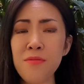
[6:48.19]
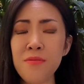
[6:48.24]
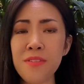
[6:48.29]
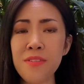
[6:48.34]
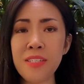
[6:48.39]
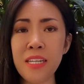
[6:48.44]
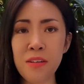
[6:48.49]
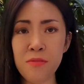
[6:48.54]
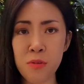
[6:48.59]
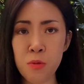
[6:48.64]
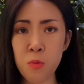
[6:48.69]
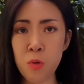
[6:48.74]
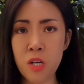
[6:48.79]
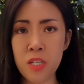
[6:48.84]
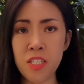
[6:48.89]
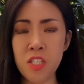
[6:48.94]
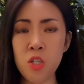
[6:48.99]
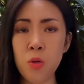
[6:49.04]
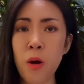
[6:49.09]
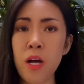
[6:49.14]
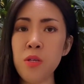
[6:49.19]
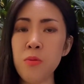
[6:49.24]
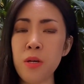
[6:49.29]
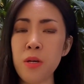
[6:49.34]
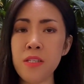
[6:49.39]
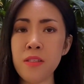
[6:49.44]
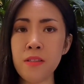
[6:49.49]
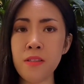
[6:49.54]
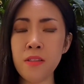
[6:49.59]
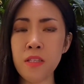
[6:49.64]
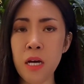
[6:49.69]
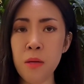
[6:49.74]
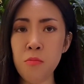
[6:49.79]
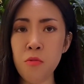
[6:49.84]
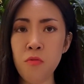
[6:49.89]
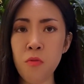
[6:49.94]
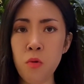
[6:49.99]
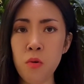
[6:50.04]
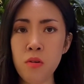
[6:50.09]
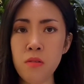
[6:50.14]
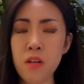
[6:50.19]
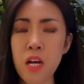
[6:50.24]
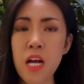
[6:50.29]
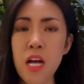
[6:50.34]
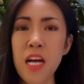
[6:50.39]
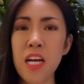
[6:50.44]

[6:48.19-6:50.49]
never worked in UI UX design before.